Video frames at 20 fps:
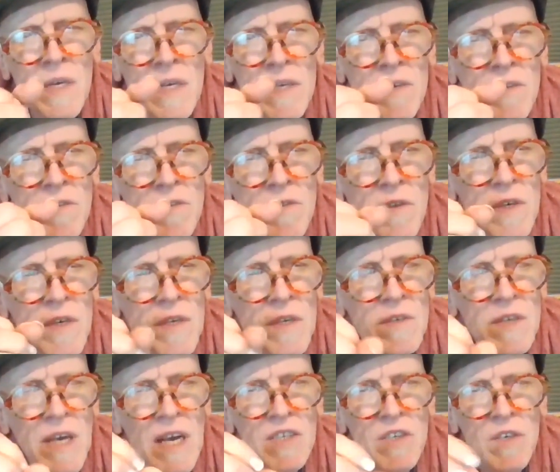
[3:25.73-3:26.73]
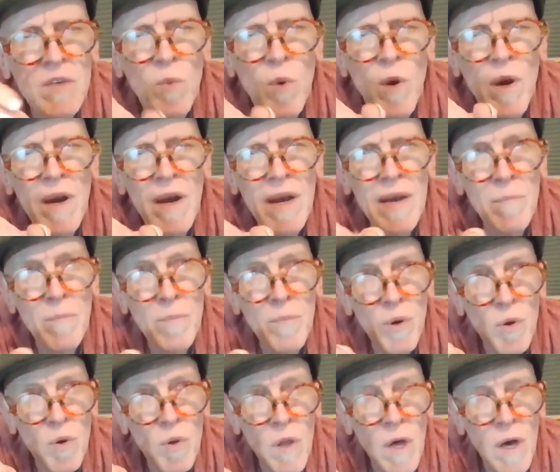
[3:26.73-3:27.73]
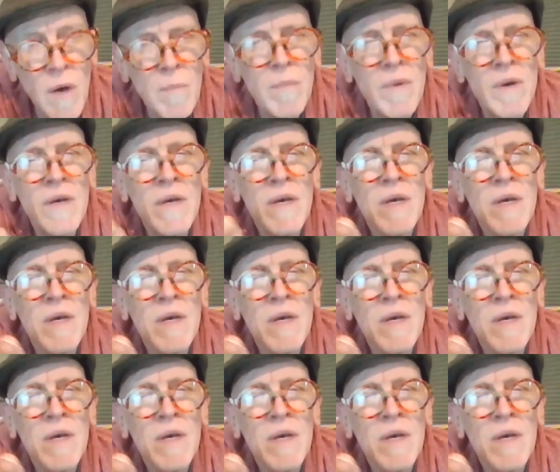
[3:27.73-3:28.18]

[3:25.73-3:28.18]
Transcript: is the section where I pull up